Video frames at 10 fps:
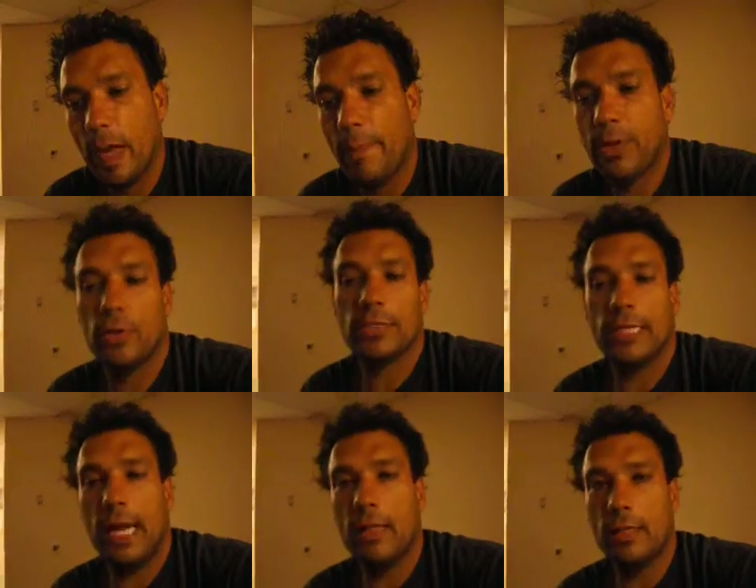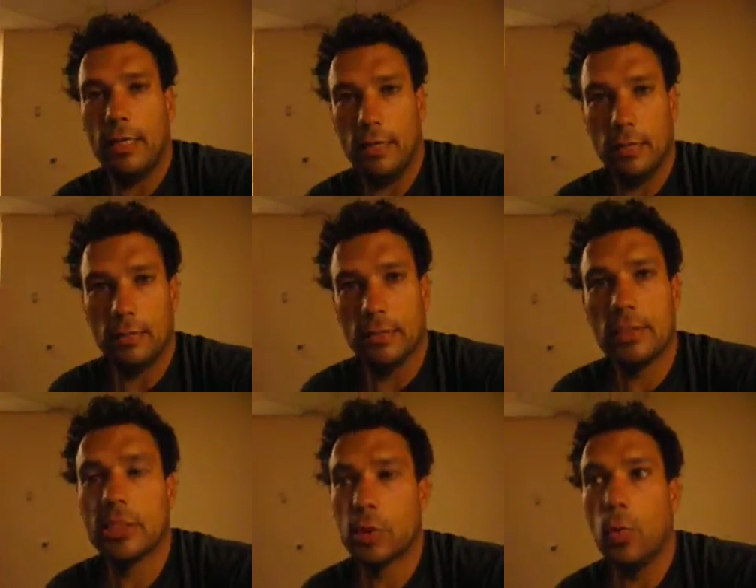personality
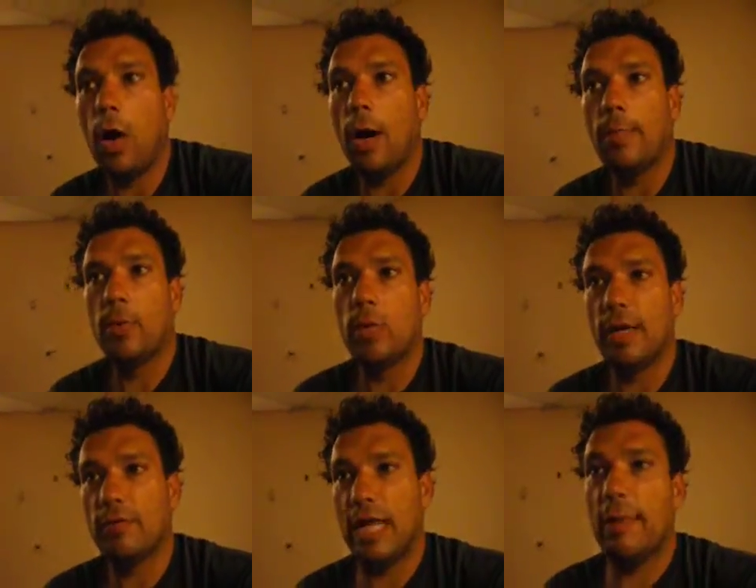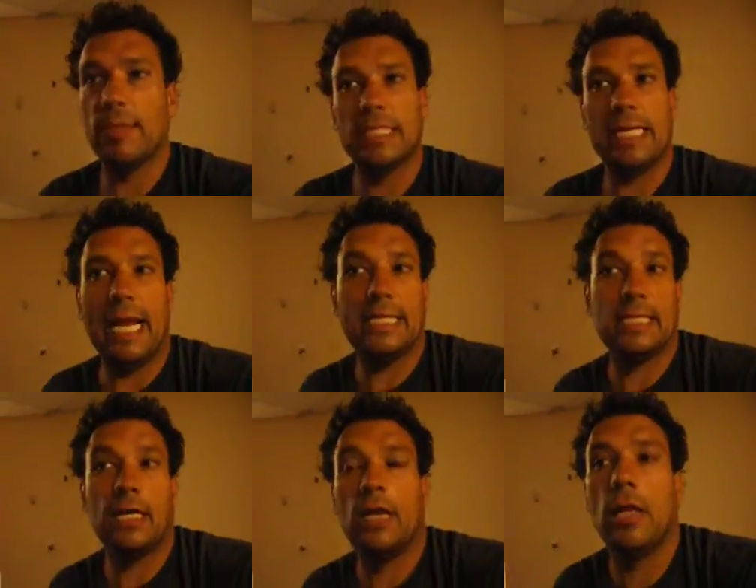swap whenever it happens. It
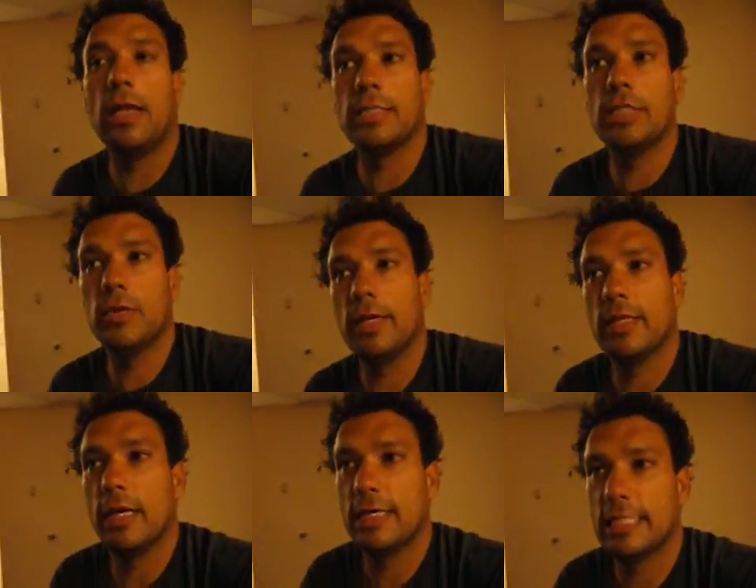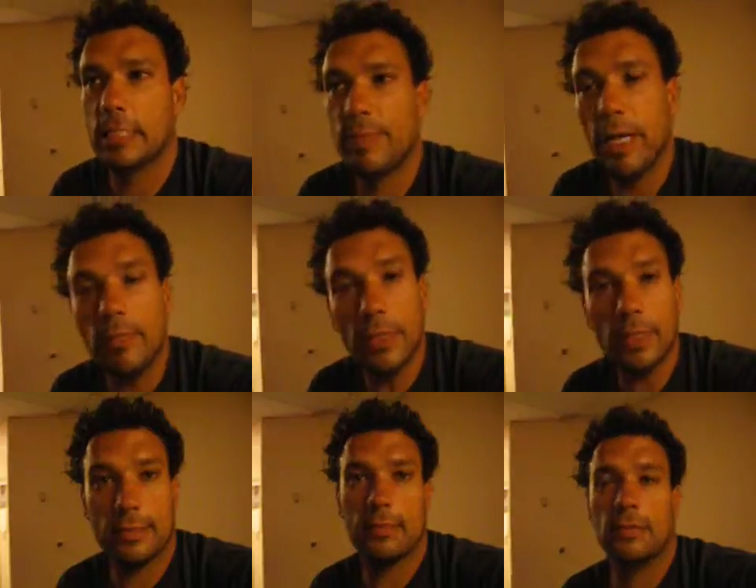has a lot to do with spell
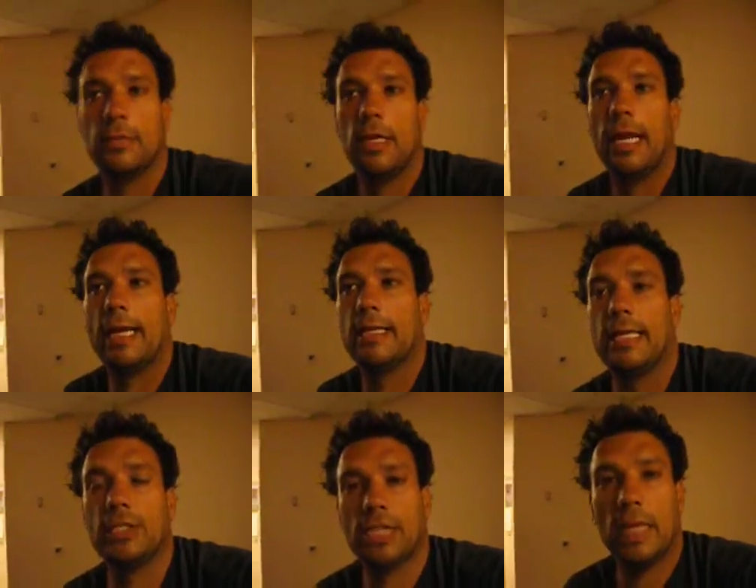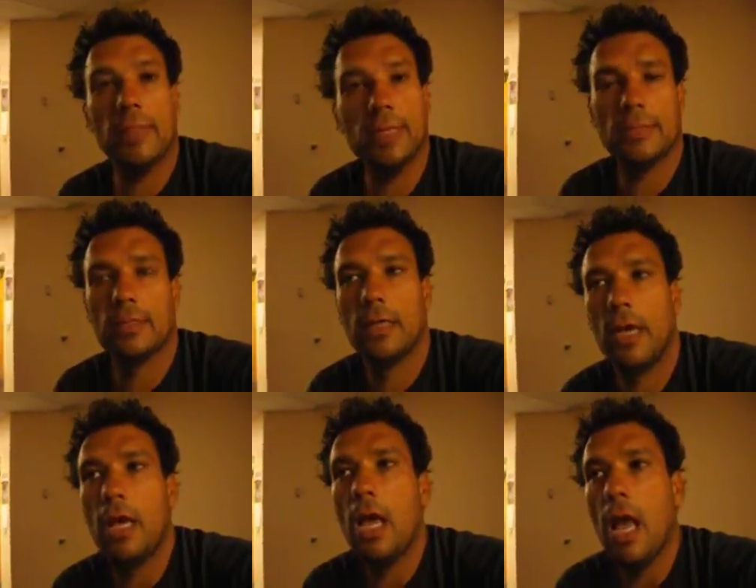books and enchantments.
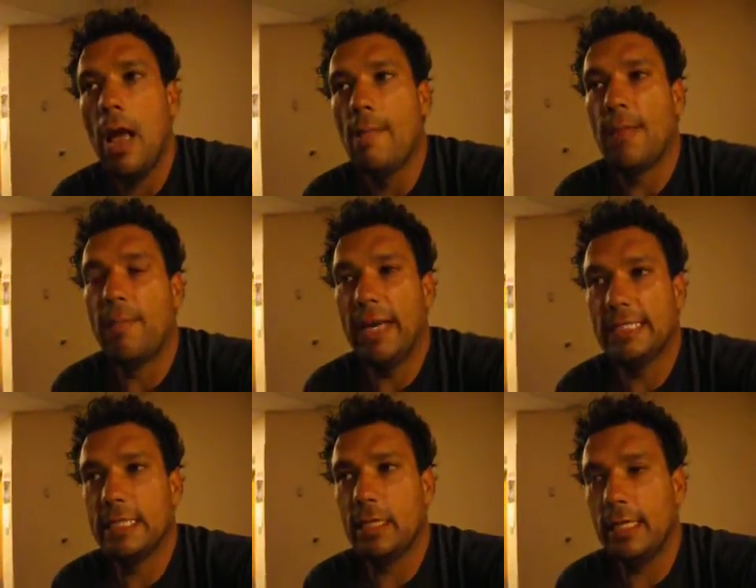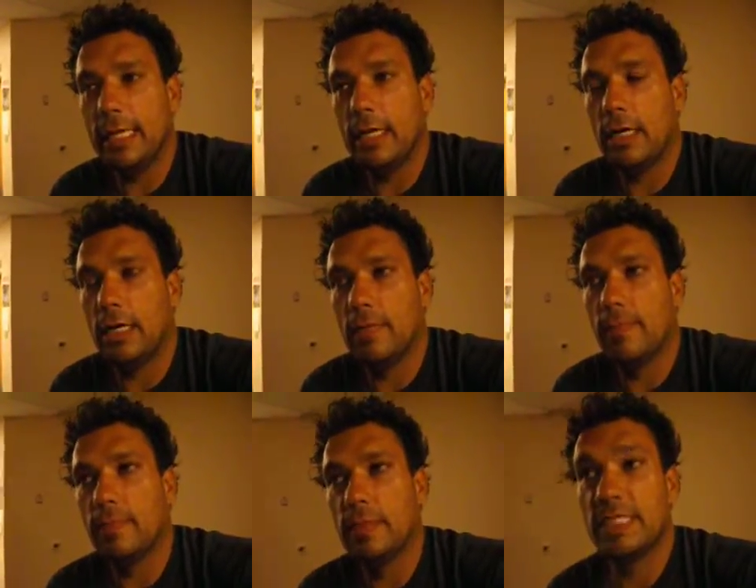But basically,
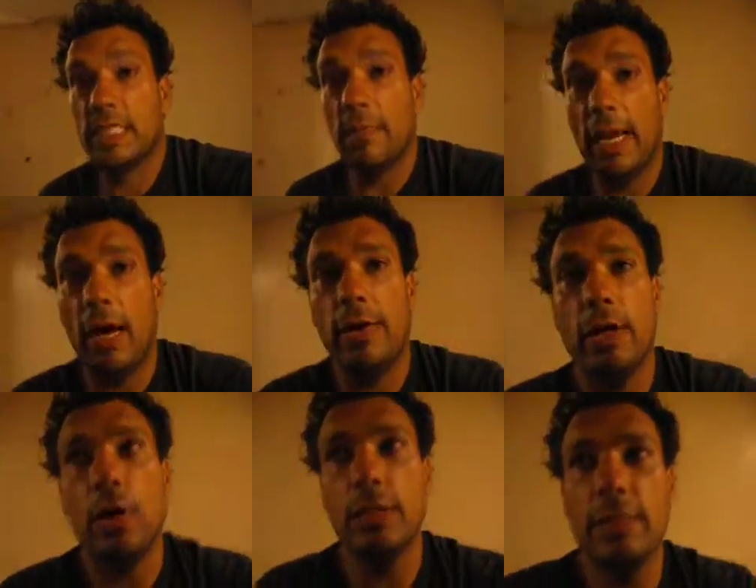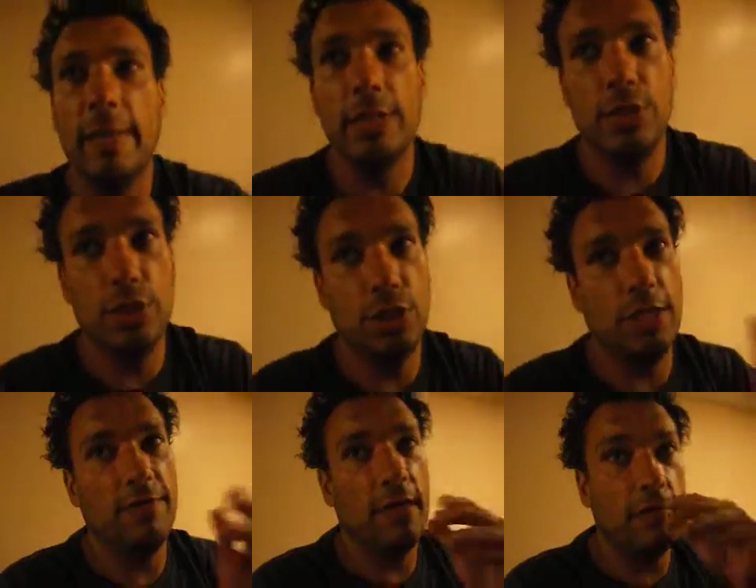somehow in her dimension, she
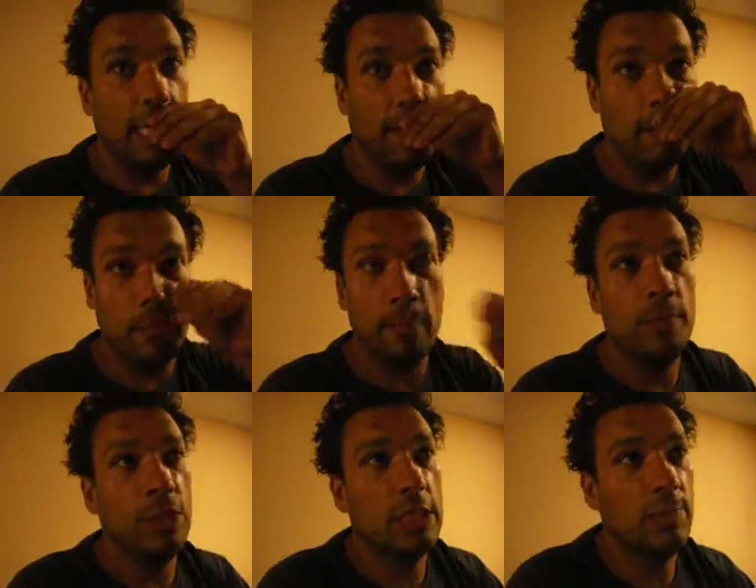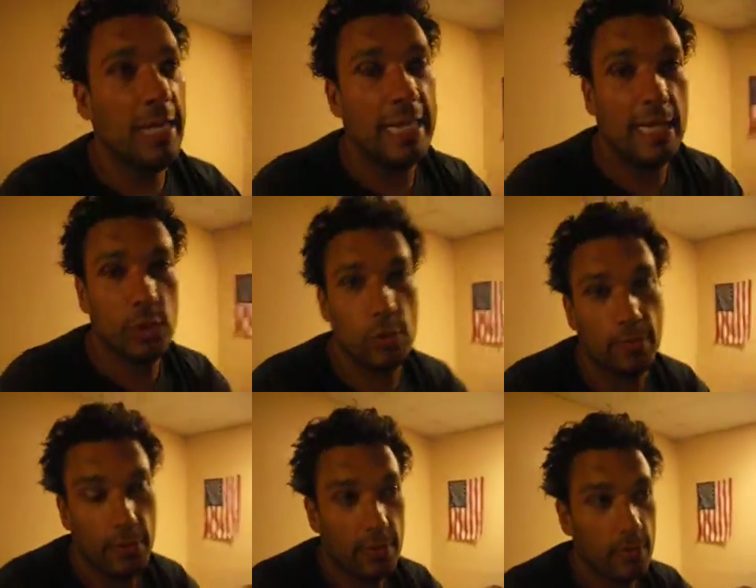found out just by natural
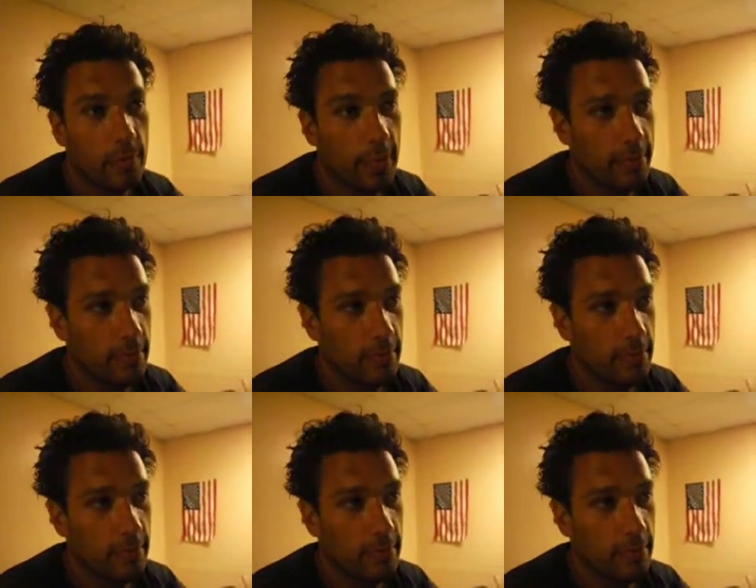birthright